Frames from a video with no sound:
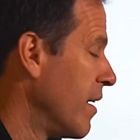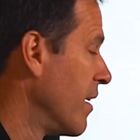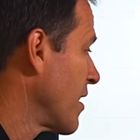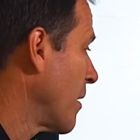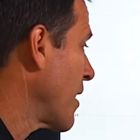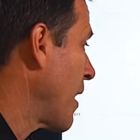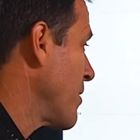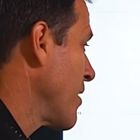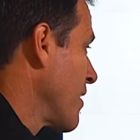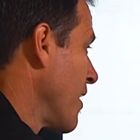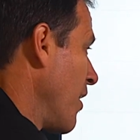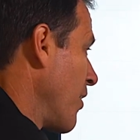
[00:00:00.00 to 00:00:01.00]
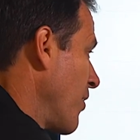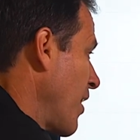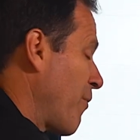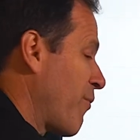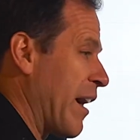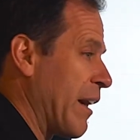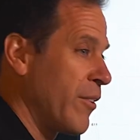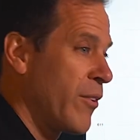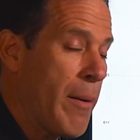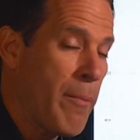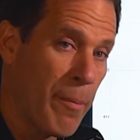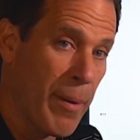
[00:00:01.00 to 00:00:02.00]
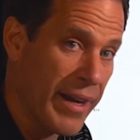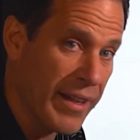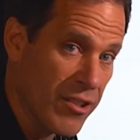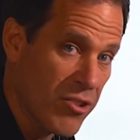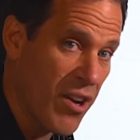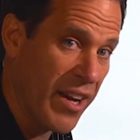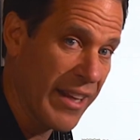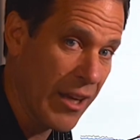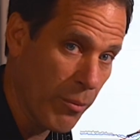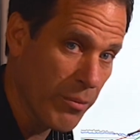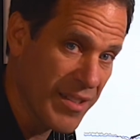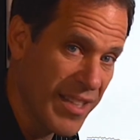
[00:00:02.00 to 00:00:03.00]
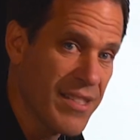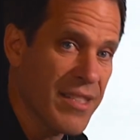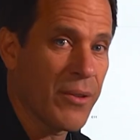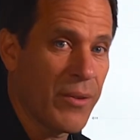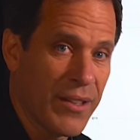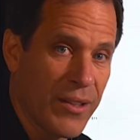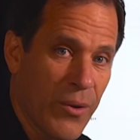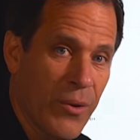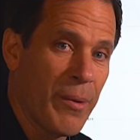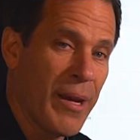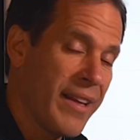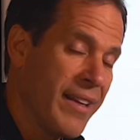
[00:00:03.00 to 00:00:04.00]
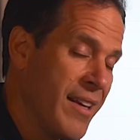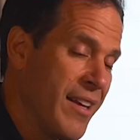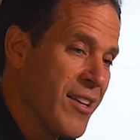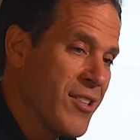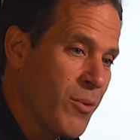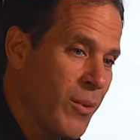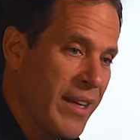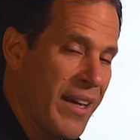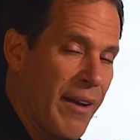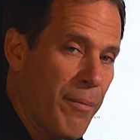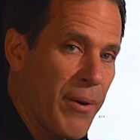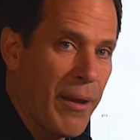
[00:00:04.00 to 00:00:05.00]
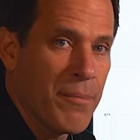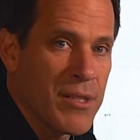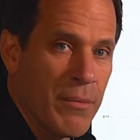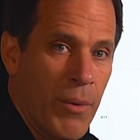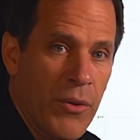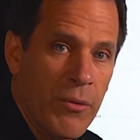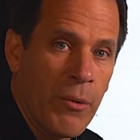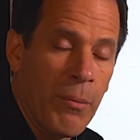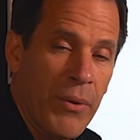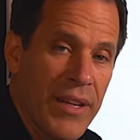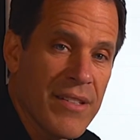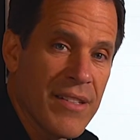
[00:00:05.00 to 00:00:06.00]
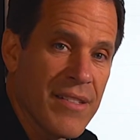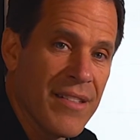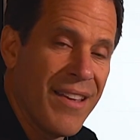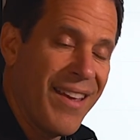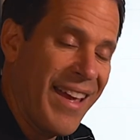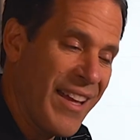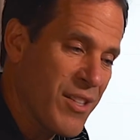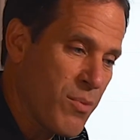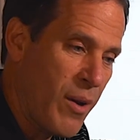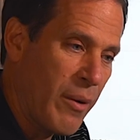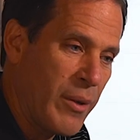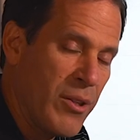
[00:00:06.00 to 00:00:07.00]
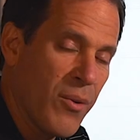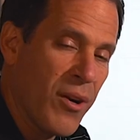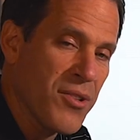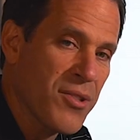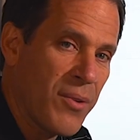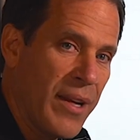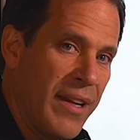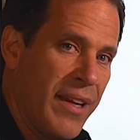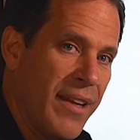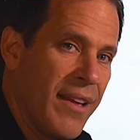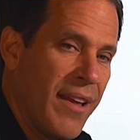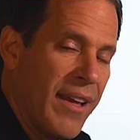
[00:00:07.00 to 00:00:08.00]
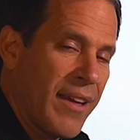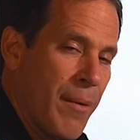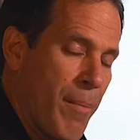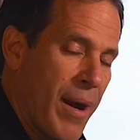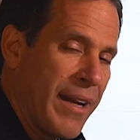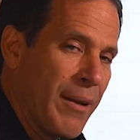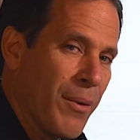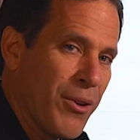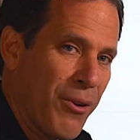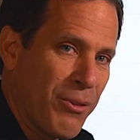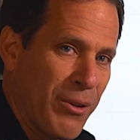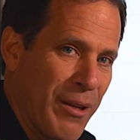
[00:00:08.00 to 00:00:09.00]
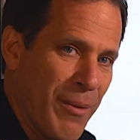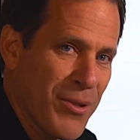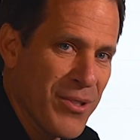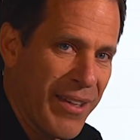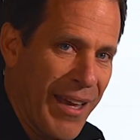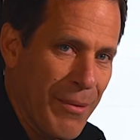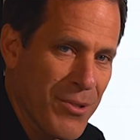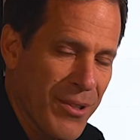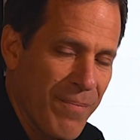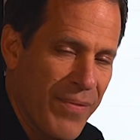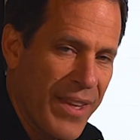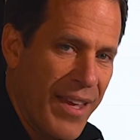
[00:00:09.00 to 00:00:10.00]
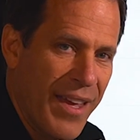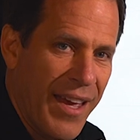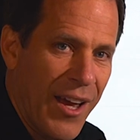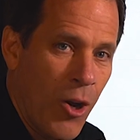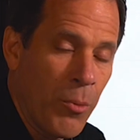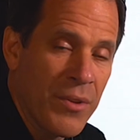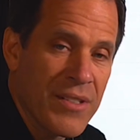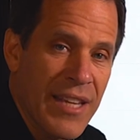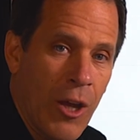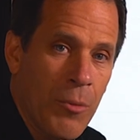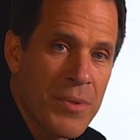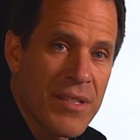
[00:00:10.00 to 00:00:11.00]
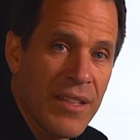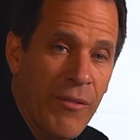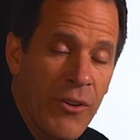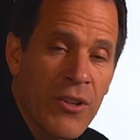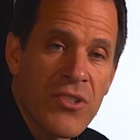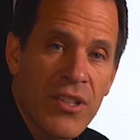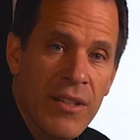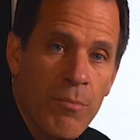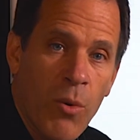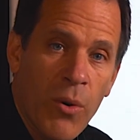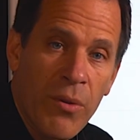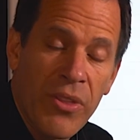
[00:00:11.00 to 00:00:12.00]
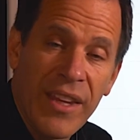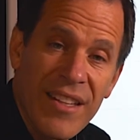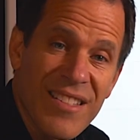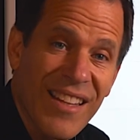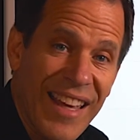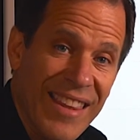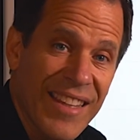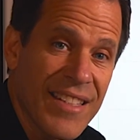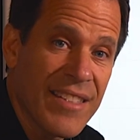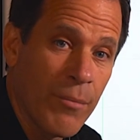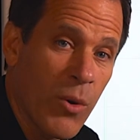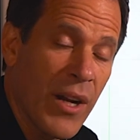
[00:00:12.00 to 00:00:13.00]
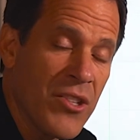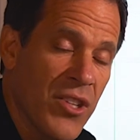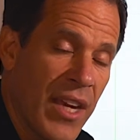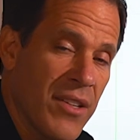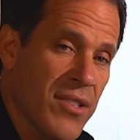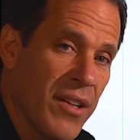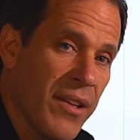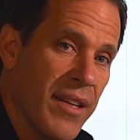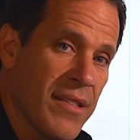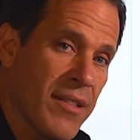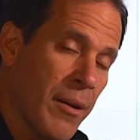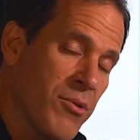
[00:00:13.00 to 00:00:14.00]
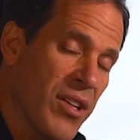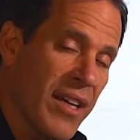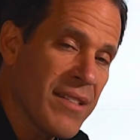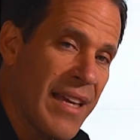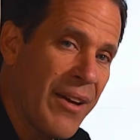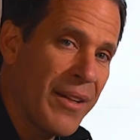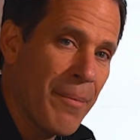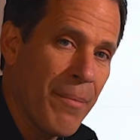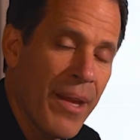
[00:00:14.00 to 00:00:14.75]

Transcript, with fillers: Sometimes it's they're not firing their upper body to try and help decelerate the lower body, so we could have problems in multiple places, hence why we do our screening, combining it with our 3D motion capture. Hope this helps. If you're interested in more things like this and more education on this, come check us out at